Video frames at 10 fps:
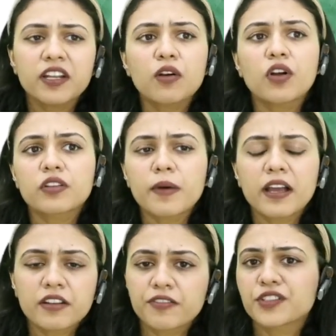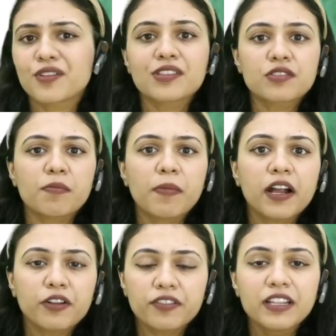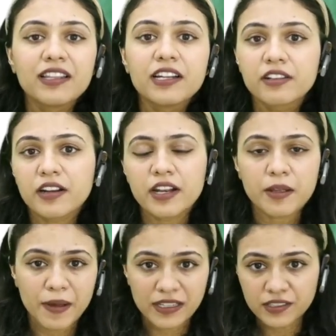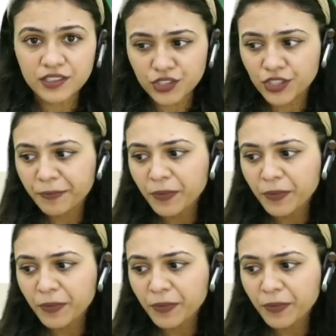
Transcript: Now, autobiography is also a part of a literary passage.